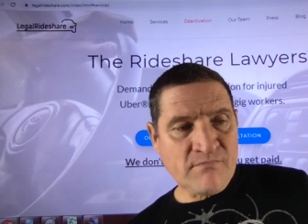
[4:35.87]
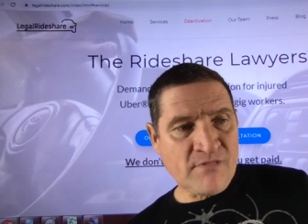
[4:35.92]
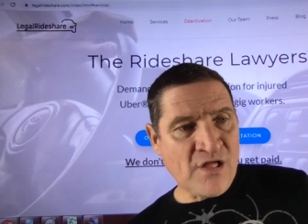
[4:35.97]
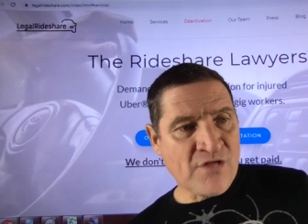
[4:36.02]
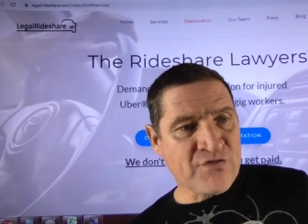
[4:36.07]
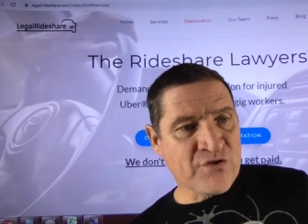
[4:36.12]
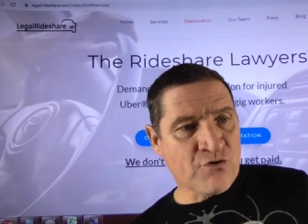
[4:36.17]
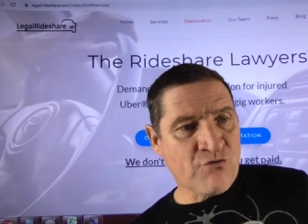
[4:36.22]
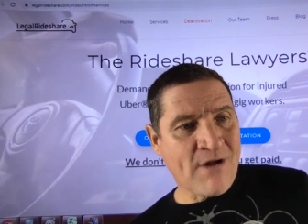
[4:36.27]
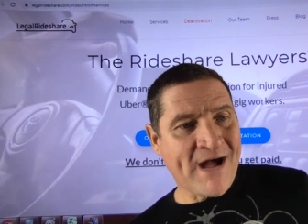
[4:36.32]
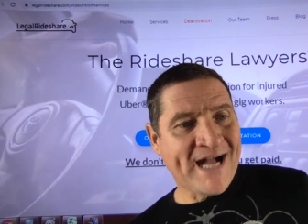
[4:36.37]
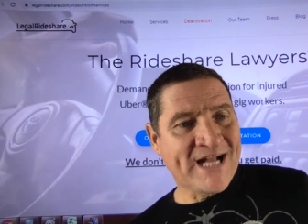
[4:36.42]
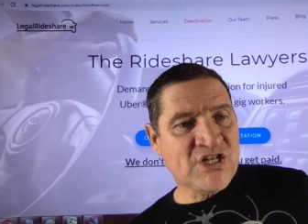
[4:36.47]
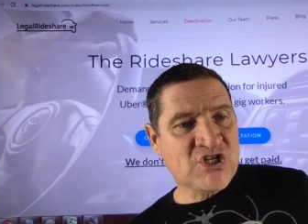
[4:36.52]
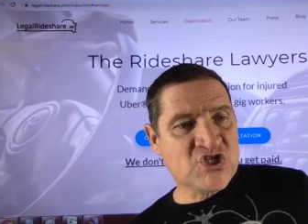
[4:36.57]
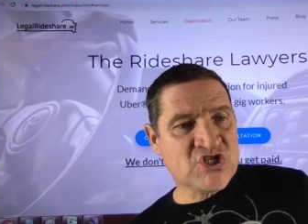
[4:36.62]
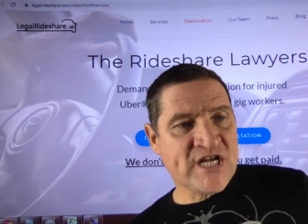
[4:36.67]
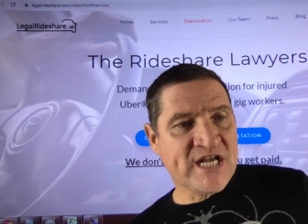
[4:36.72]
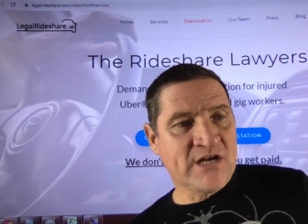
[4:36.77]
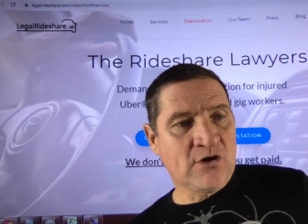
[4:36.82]
the
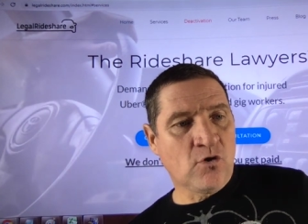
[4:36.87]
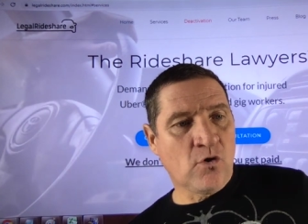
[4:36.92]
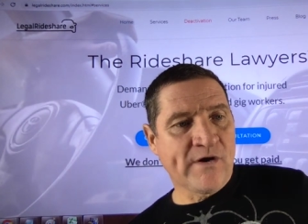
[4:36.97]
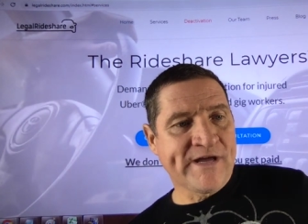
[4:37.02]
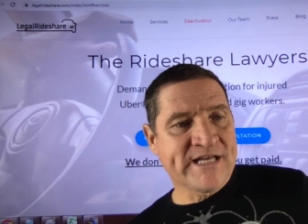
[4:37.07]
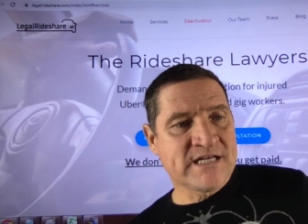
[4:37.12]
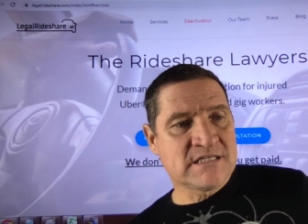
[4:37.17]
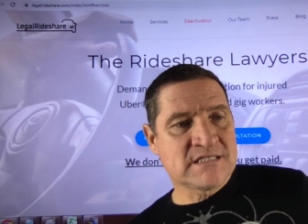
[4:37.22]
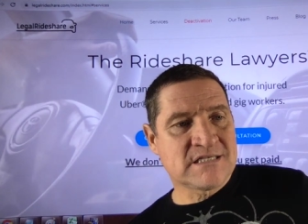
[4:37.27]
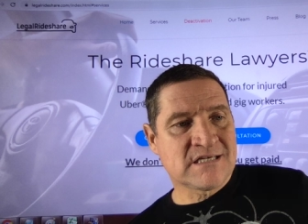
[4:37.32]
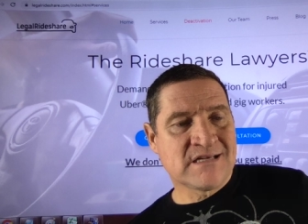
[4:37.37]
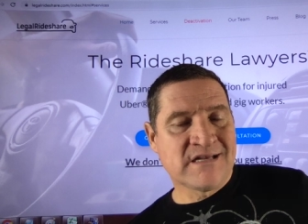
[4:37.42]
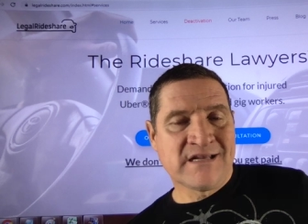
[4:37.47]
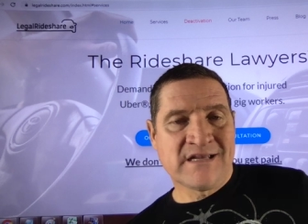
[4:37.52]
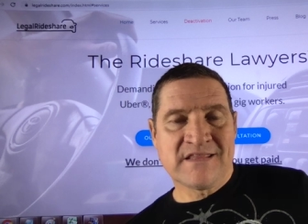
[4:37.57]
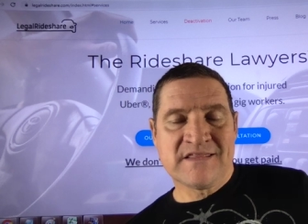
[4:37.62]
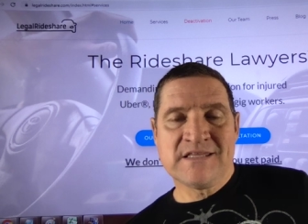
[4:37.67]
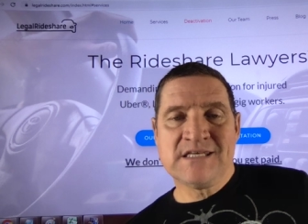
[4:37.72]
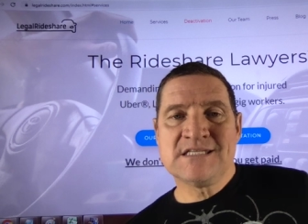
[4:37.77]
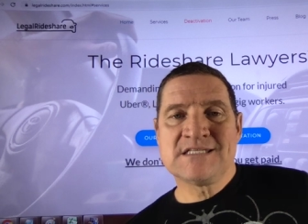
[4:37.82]
rideshare lawyers.
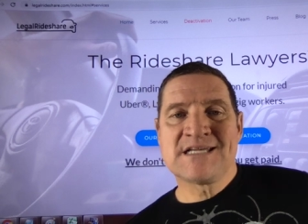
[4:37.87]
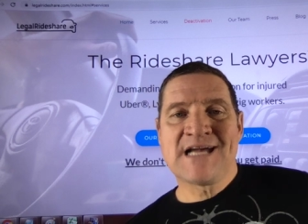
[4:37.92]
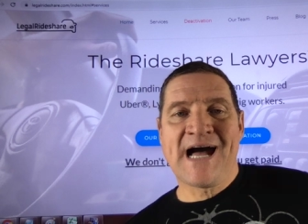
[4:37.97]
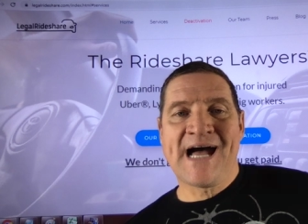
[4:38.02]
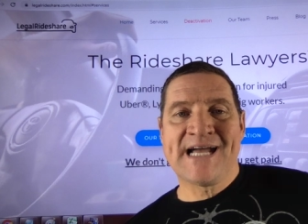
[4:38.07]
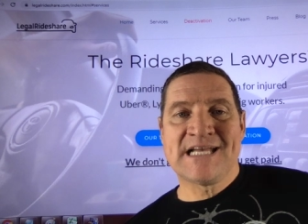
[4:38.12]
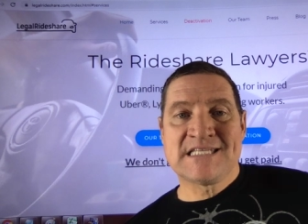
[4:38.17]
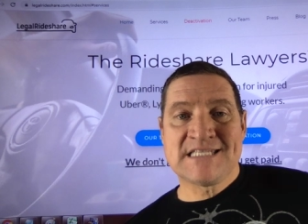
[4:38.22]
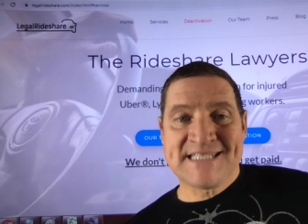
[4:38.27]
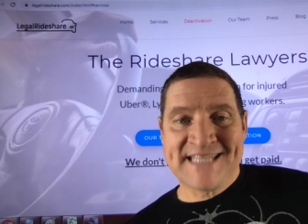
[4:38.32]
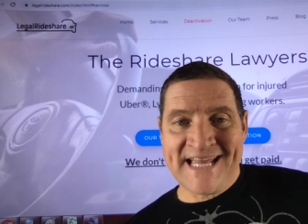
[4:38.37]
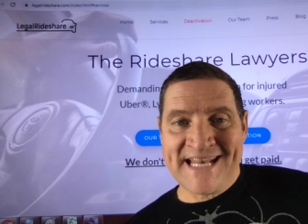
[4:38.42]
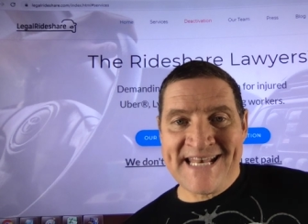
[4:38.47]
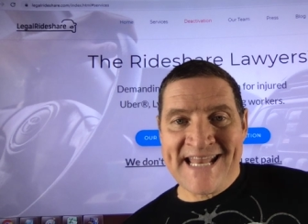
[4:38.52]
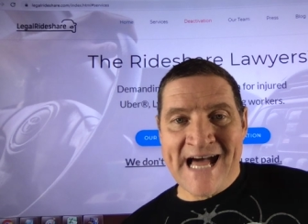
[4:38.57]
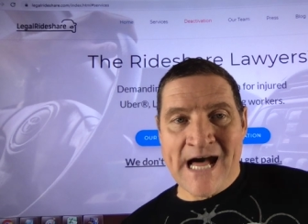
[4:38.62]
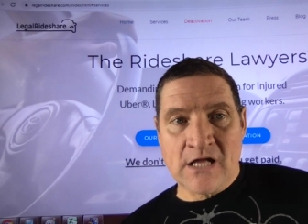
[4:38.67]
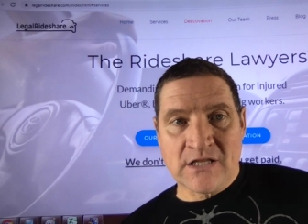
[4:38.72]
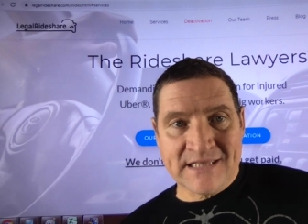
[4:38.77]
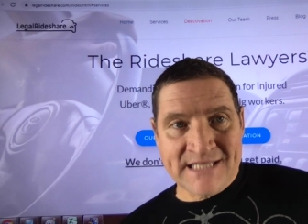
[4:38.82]
These guys send
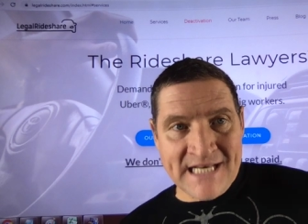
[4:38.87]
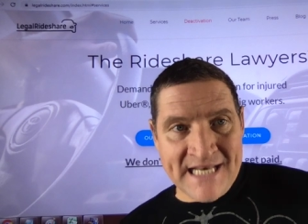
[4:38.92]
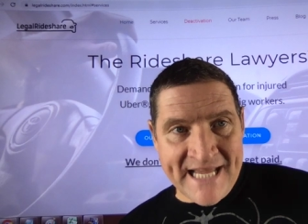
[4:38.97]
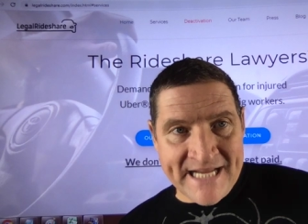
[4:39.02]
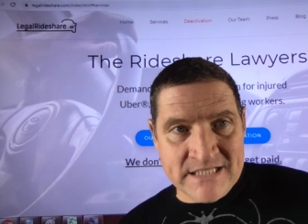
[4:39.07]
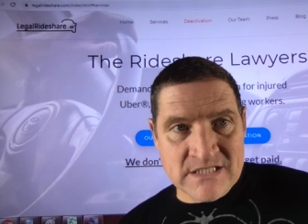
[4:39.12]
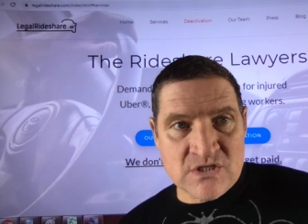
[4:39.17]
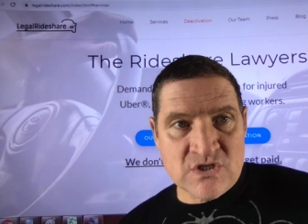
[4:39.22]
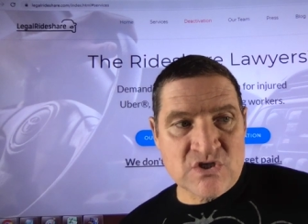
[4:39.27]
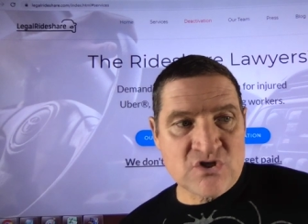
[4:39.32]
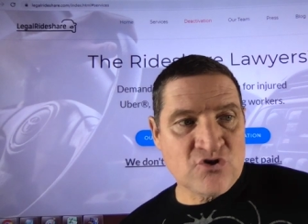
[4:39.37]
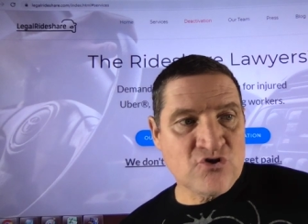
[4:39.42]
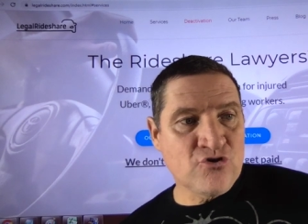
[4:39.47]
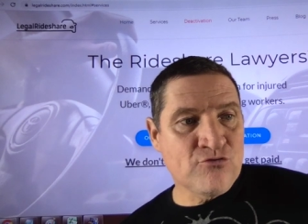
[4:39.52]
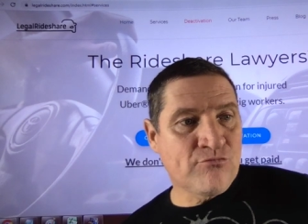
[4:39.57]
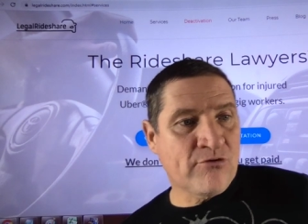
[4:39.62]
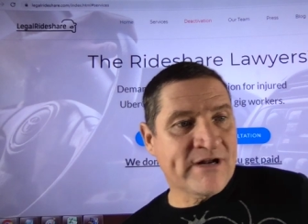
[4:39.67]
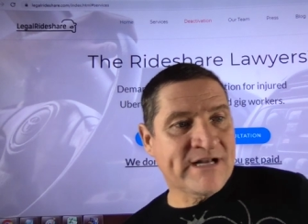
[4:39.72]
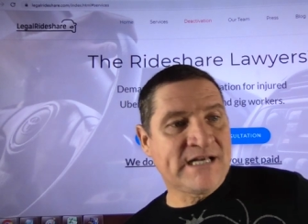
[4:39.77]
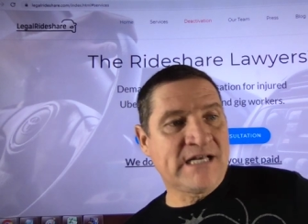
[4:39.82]
out the letters to
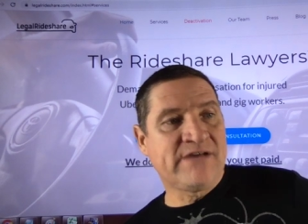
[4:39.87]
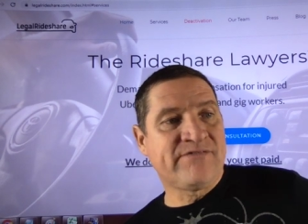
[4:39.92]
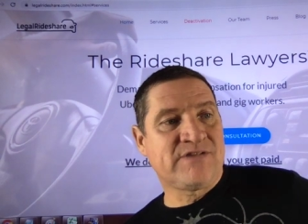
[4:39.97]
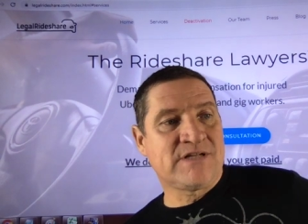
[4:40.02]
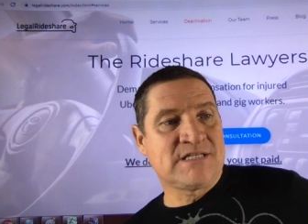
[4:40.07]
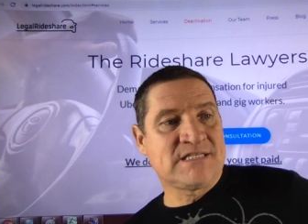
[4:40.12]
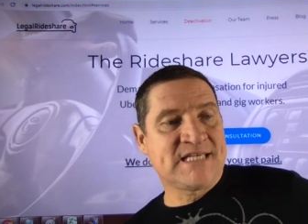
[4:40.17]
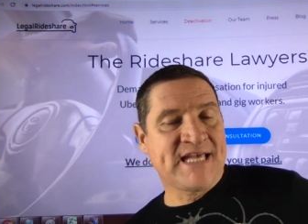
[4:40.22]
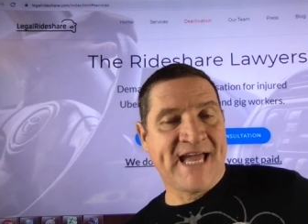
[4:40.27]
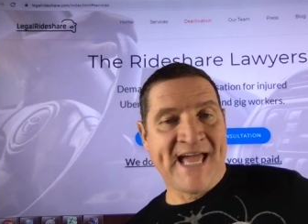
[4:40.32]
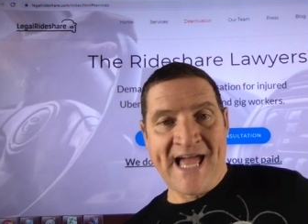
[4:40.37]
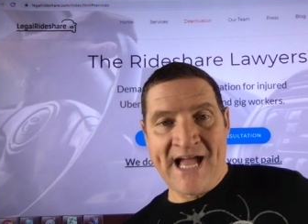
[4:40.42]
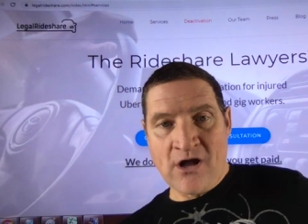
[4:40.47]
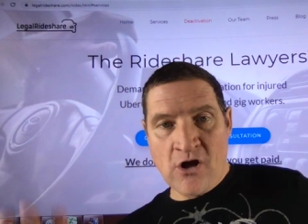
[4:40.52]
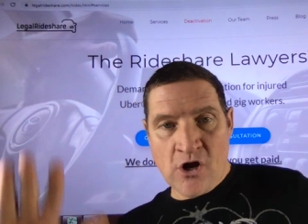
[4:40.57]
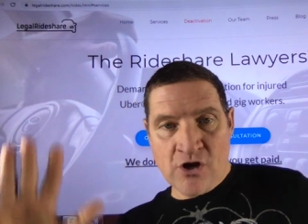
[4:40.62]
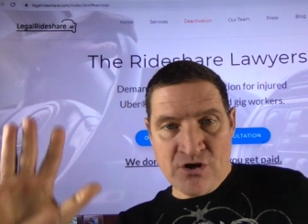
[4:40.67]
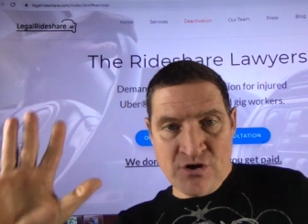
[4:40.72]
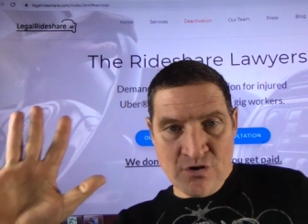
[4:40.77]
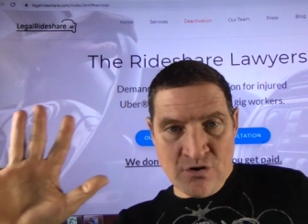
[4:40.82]
Uber and Lyft and say, hang
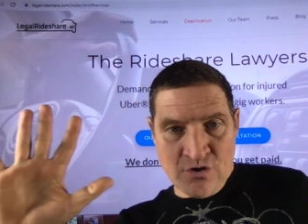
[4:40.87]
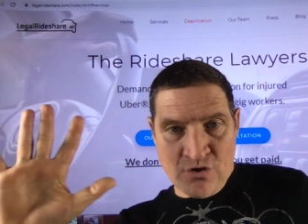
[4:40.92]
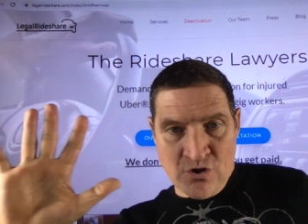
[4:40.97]
on,